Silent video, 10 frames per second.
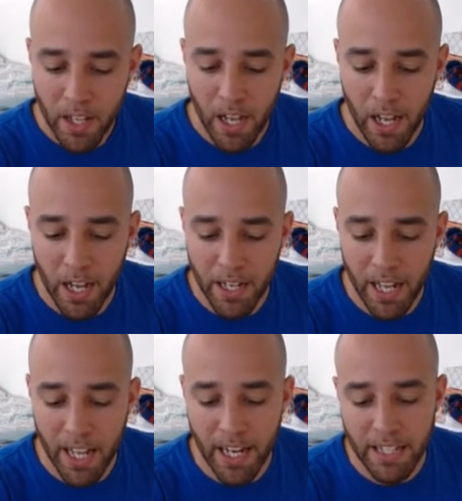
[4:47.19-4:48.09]

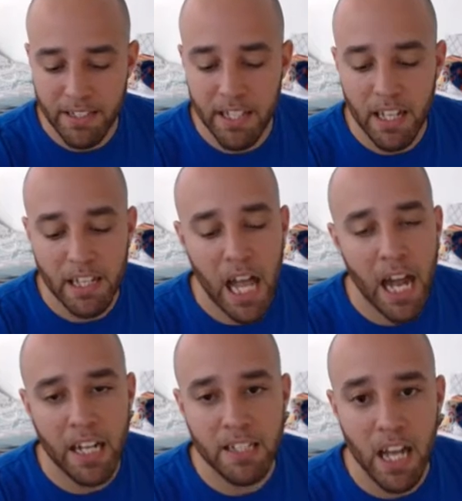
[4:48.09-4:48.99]
And I see a
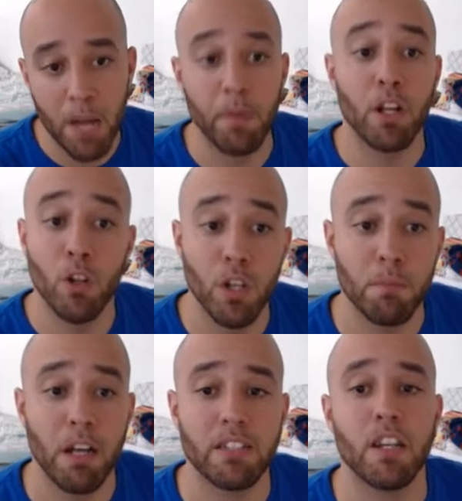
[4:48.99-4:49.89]
lot of the time, including
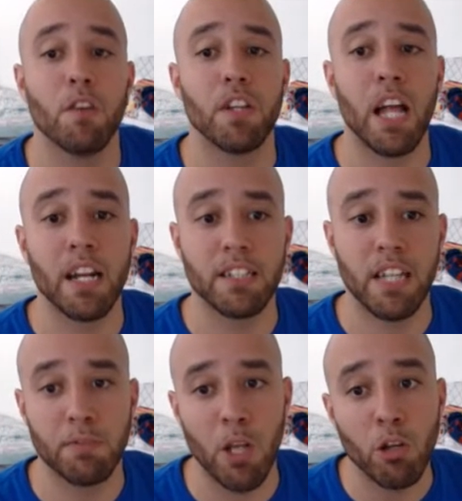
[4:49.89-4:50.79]
myself, a lot of the
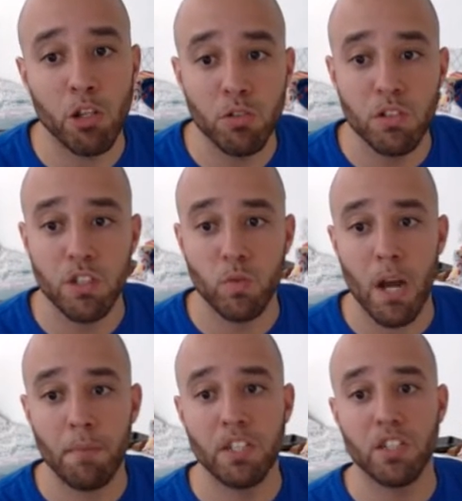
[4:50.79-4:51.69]
times I'll use this
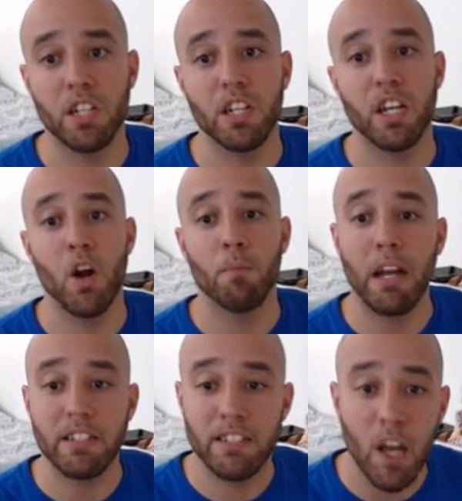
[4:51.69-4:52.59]
Rabbit Agility on
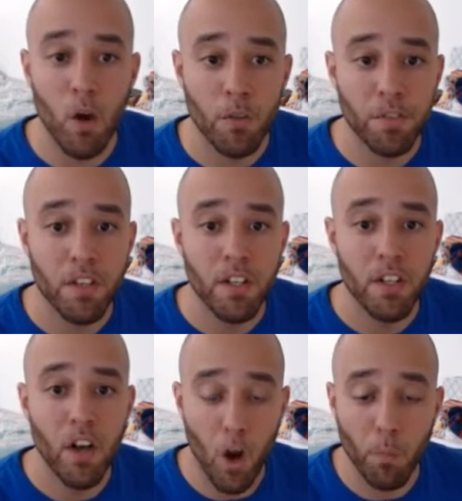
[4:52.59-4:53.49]
myself,
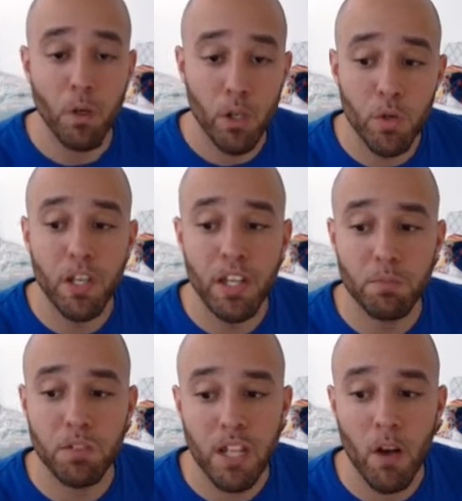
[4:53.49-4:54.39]
on Raccoony
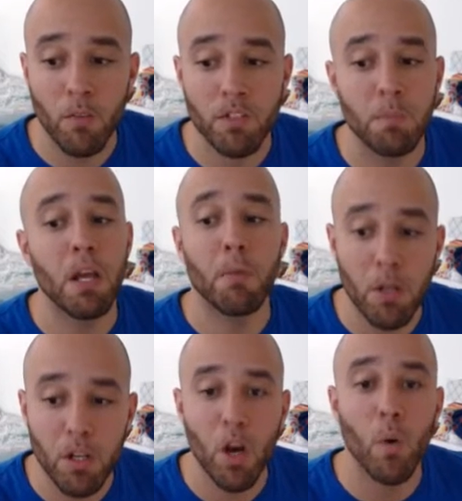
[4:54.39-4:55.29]
himself, to be able
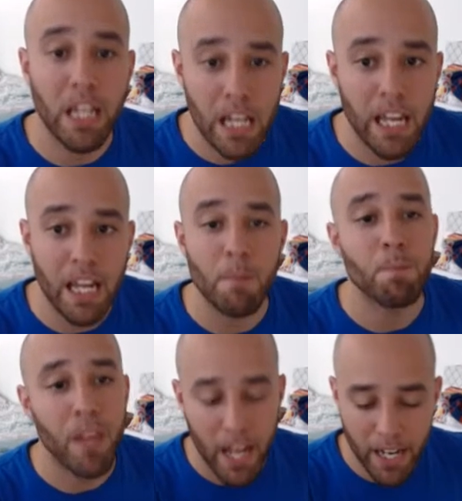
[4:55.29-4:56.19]
to go again.
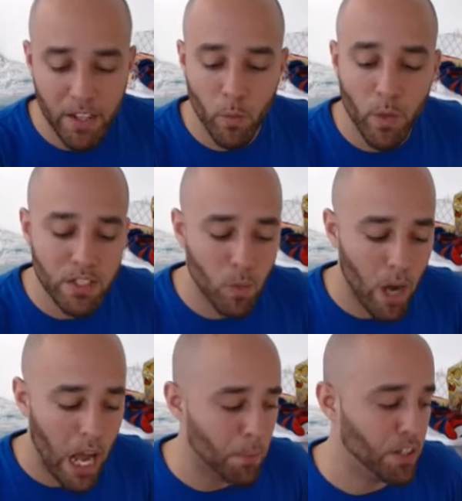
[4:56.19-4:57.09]
And the reason
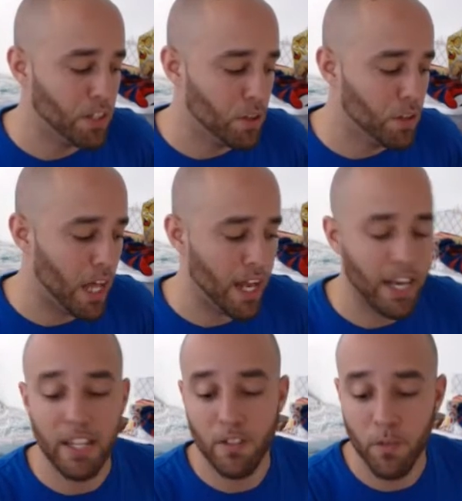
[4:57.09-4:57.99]
why I would do
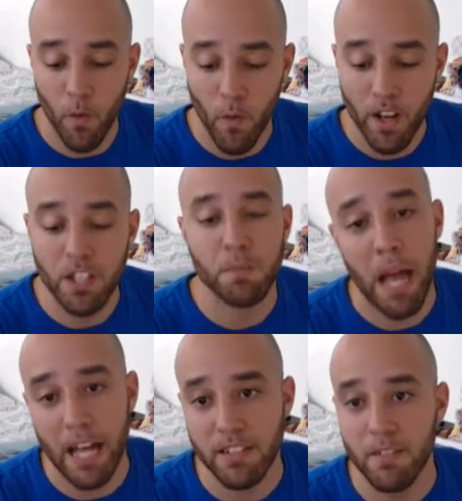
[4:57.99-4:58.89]
that is for his
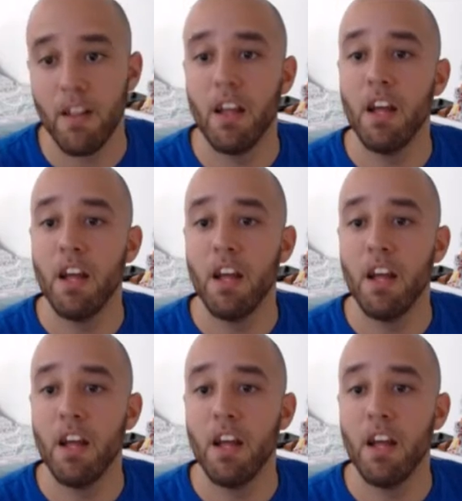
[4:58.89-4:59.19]
passive.